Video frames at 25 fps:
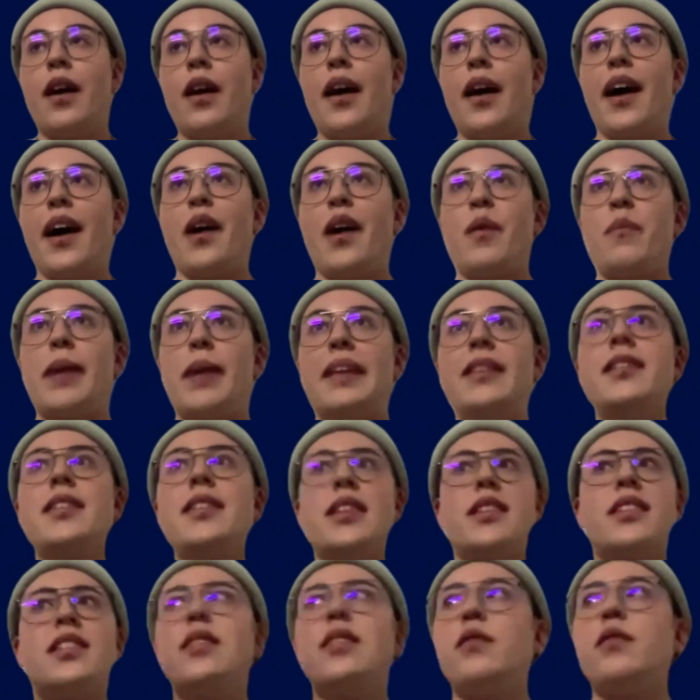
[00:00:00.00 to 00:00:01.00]
And this
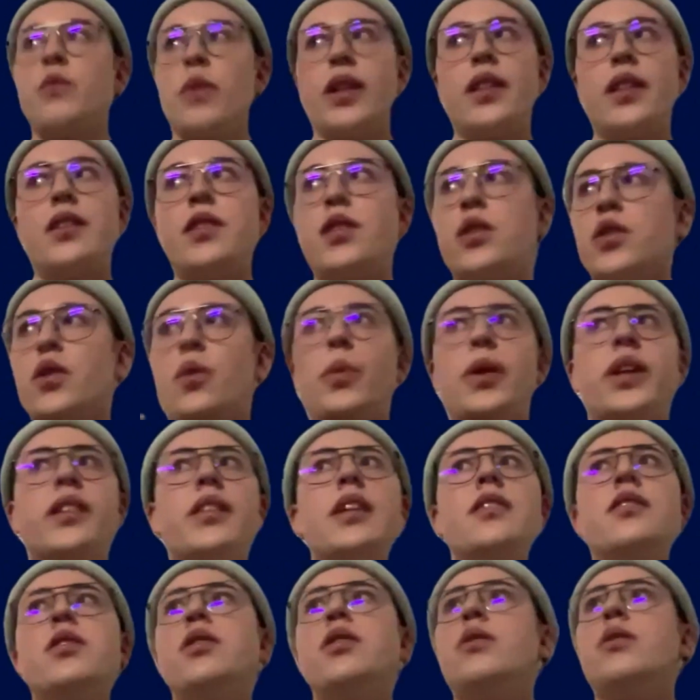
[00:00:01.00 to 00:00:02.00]
is a word
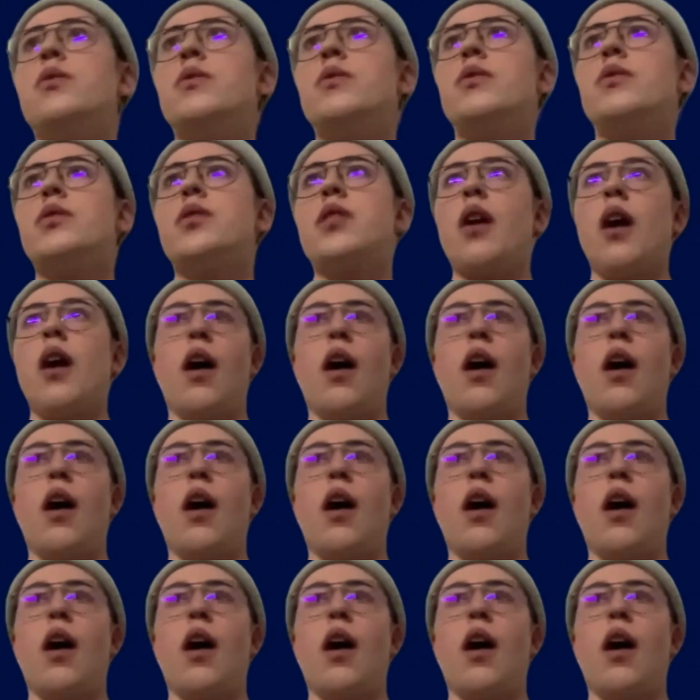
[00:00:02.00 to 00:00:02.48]
that's used